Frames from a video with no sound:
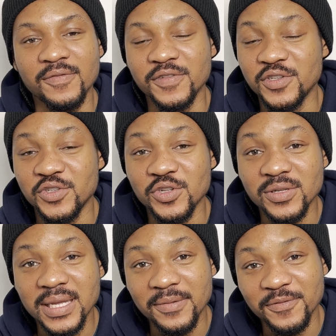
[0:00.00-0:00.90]
If it is
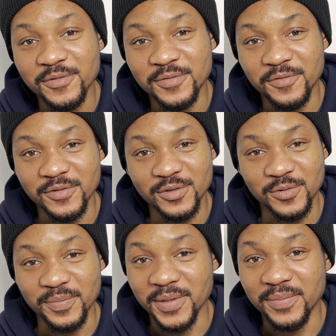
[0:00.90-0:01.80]
not helpful
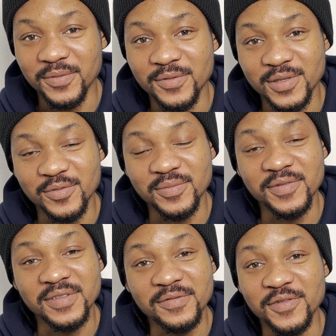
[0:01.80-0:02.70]
to people, it
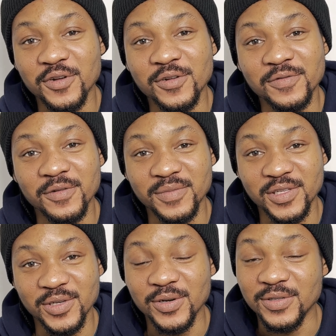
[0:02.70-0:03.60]
would be difficult for
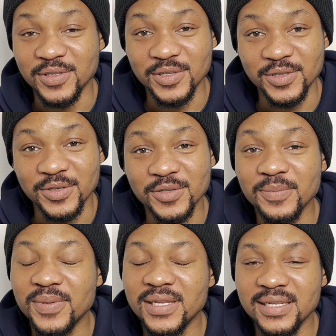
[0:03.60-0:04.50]
me to continue.
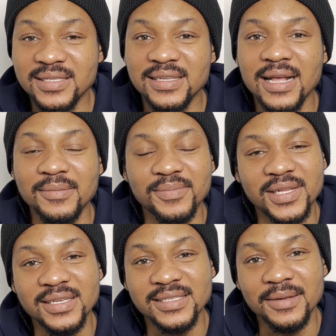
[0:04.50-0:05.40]
So please and
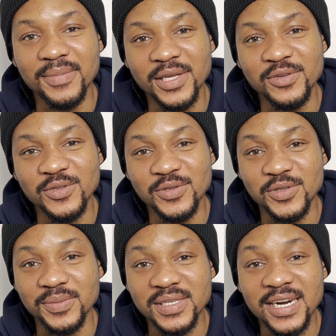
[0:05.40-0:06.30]
please, I beg you
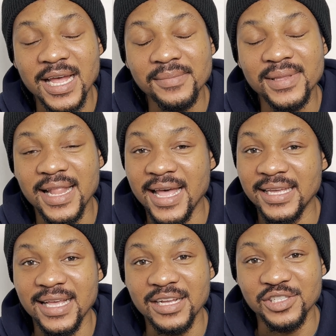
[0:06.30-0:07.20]
to subscribe,
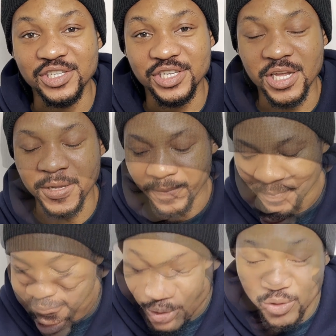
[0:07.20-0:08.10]
like, and share.
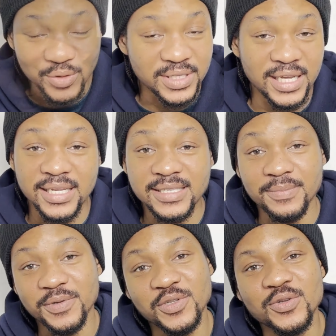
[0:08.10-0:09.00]
In
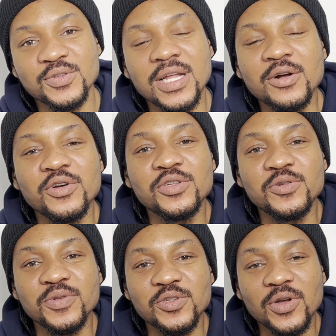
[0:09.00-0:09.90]
today's episode, I'm
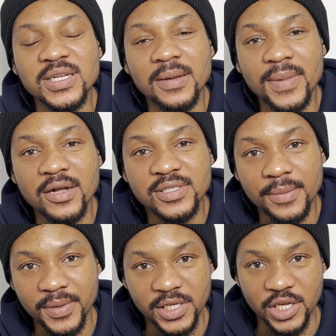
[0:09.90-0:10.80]
going to be talking
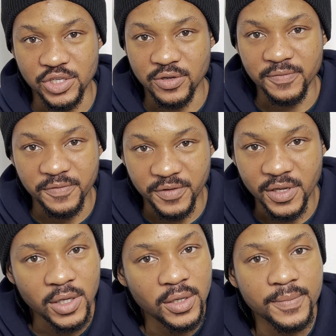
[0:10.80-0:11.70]
about application
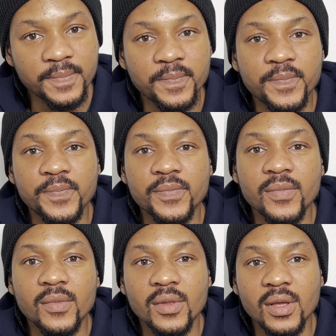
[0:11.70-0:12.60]
fee.
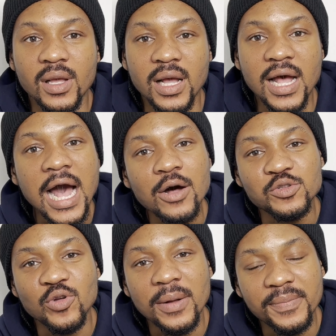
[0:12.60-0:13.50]

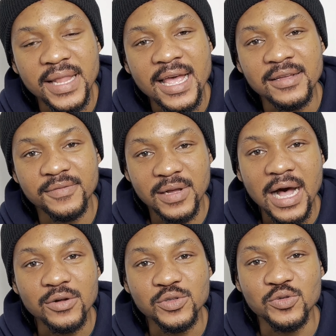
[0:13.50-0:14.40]
How to apply,
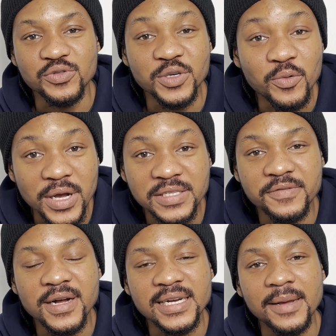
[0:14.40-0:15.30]
how to
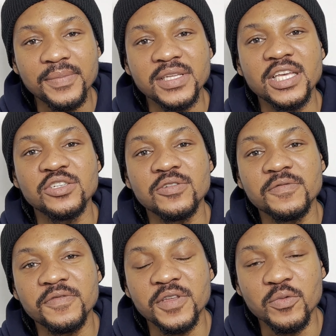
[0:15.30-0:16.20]
request for an
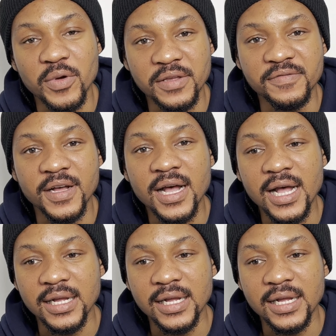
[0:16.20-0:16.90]
application fee waiver.